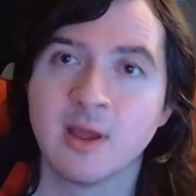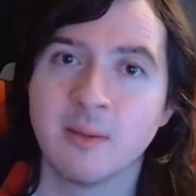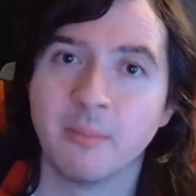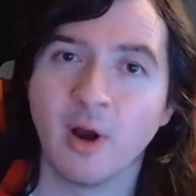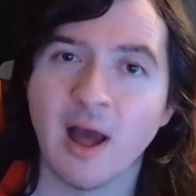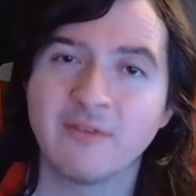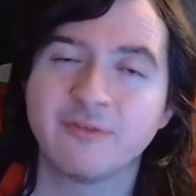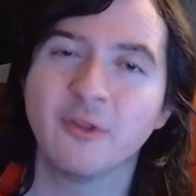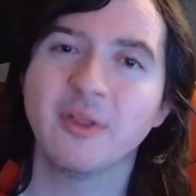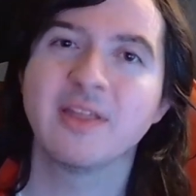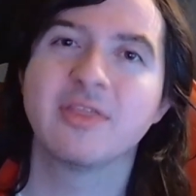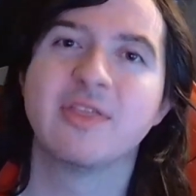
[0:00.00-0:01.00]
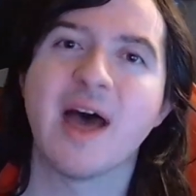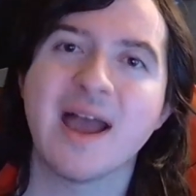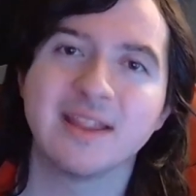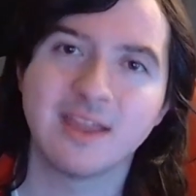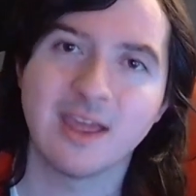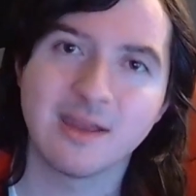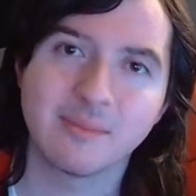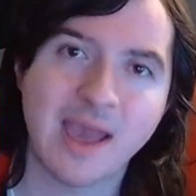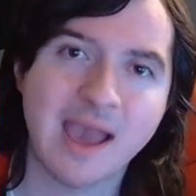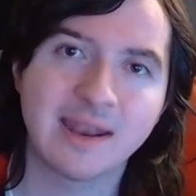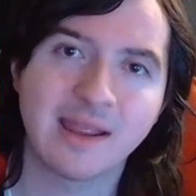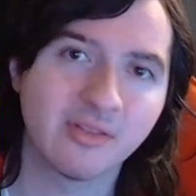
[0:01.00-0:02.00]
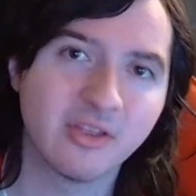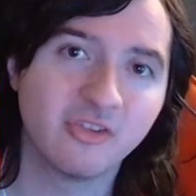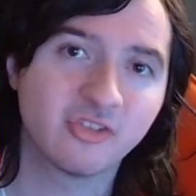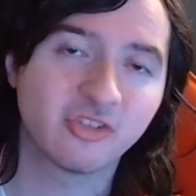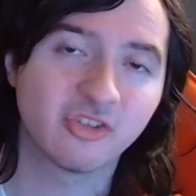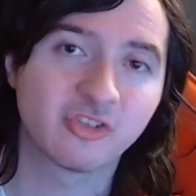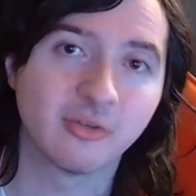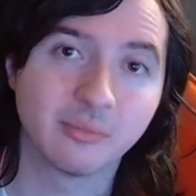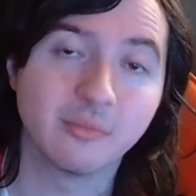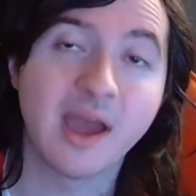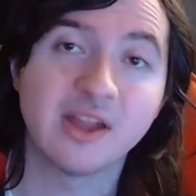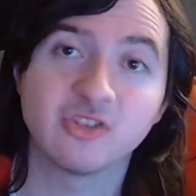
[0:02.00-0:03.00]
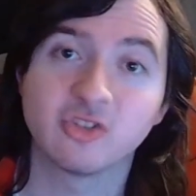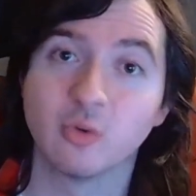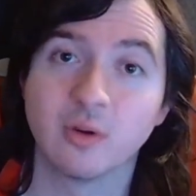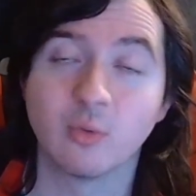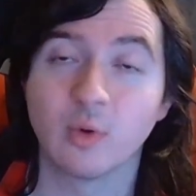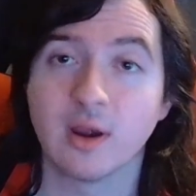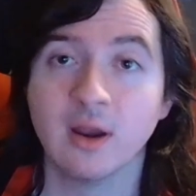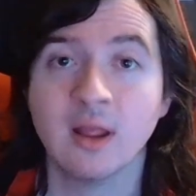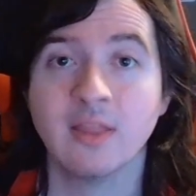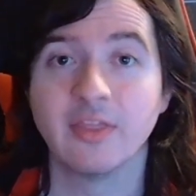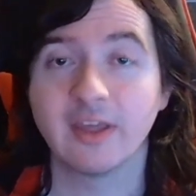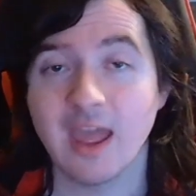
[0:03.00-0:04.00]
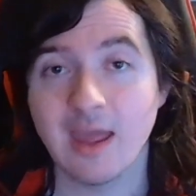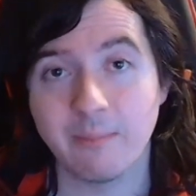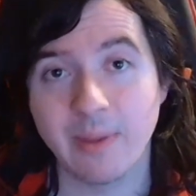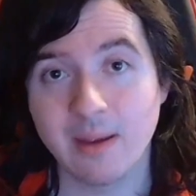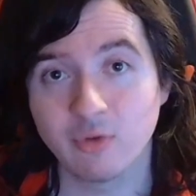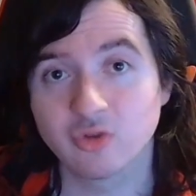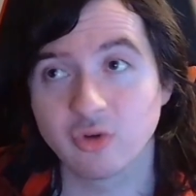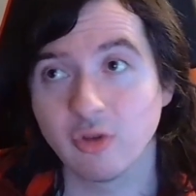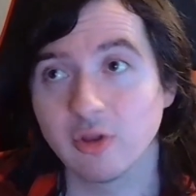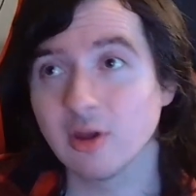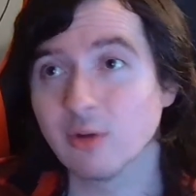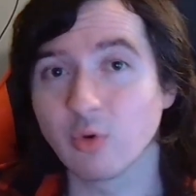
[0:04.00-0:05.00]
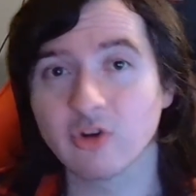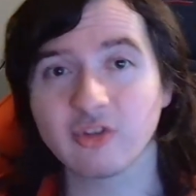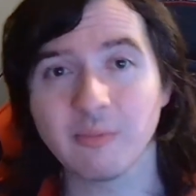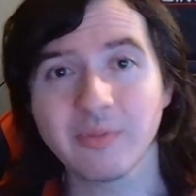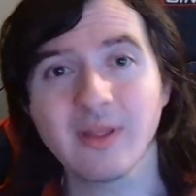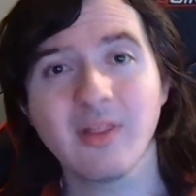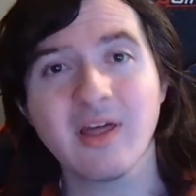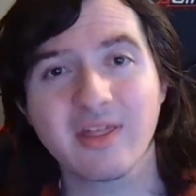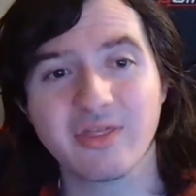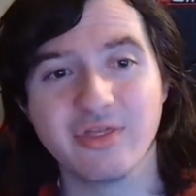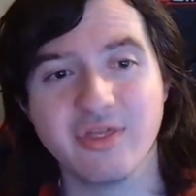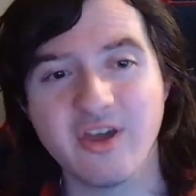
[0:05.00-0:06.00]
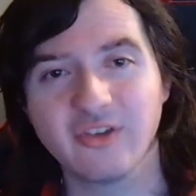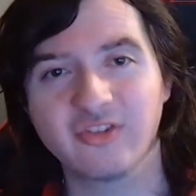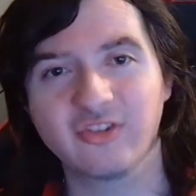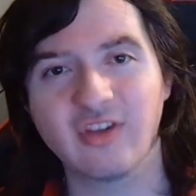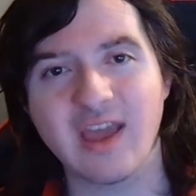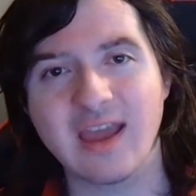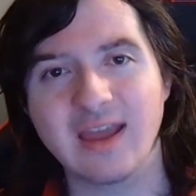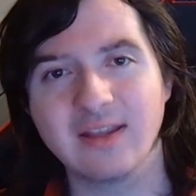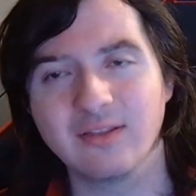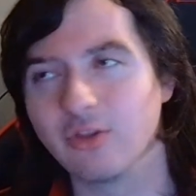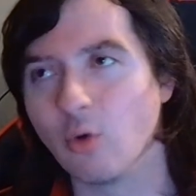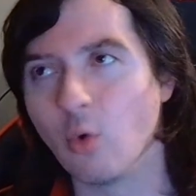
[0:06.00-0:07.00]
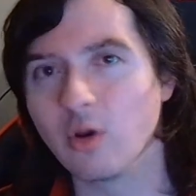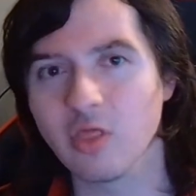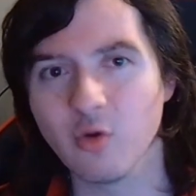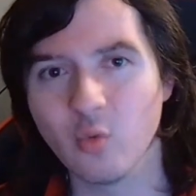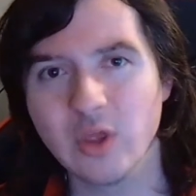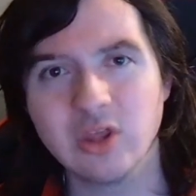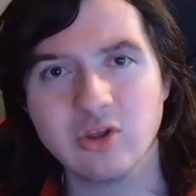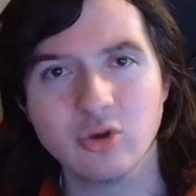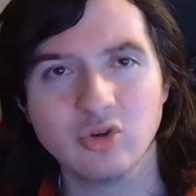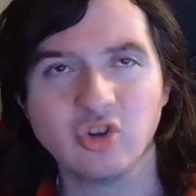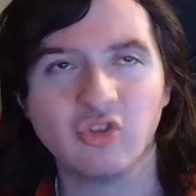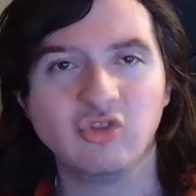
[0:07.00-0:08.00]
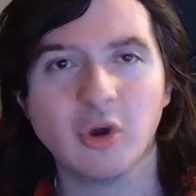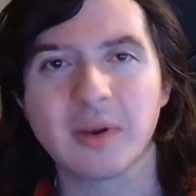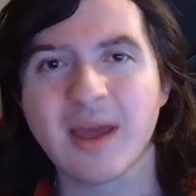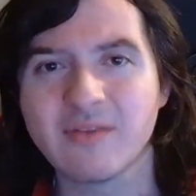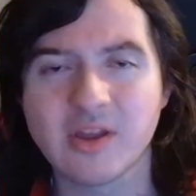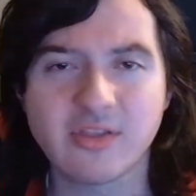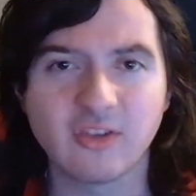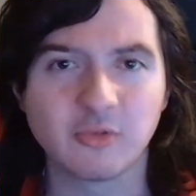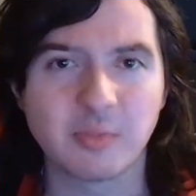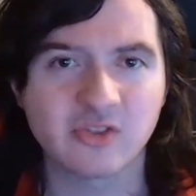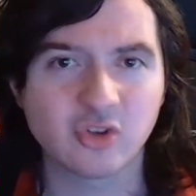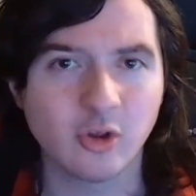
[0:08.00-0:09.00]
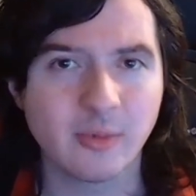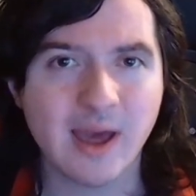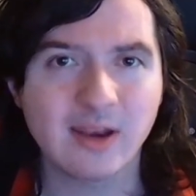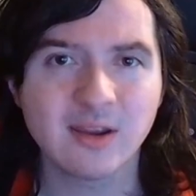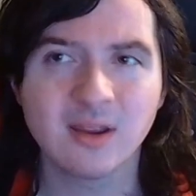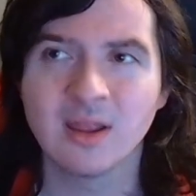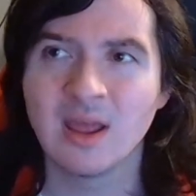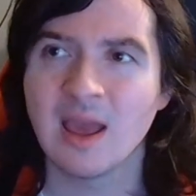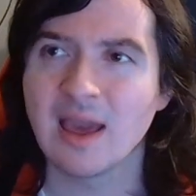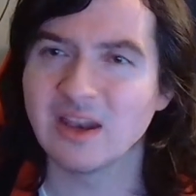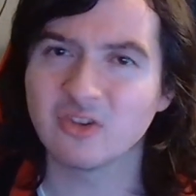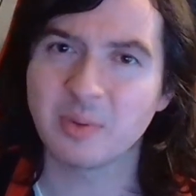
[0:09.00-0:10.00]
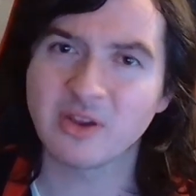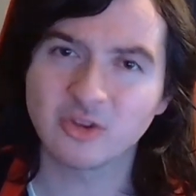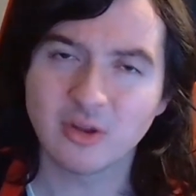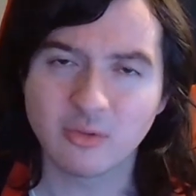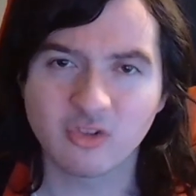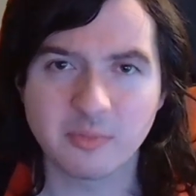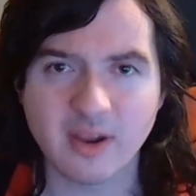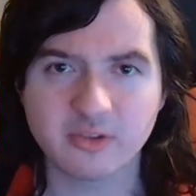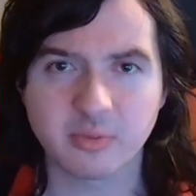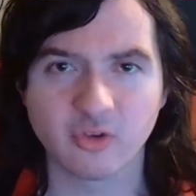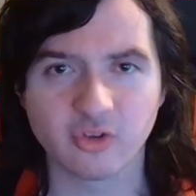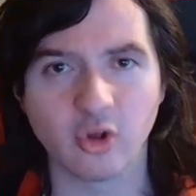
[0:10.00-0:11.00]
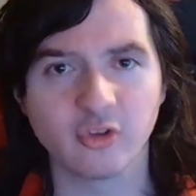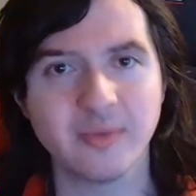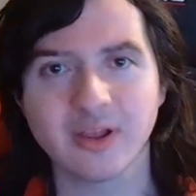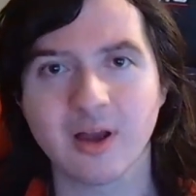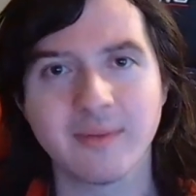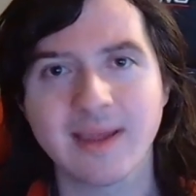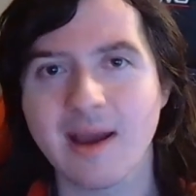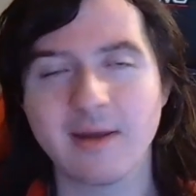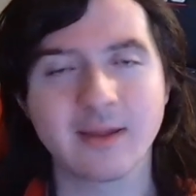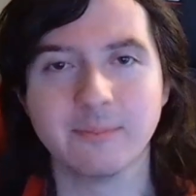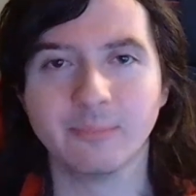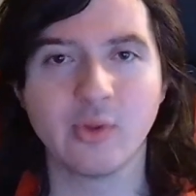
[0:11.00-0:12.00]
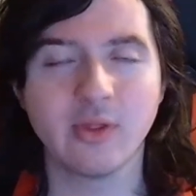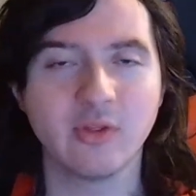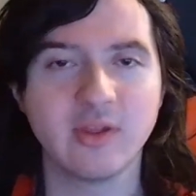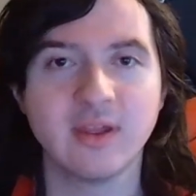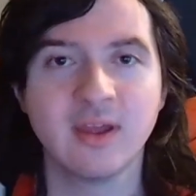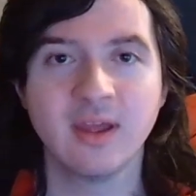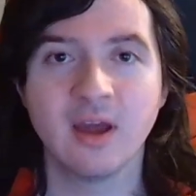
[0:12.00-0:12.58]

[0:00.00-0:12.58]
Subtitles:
But I feel like that game had at least some magic to it where the campaign was really good, where something like this and the one on the Wii U just don't have anything special about it. And especially with Smash Bros. Ultimate coming out, it completely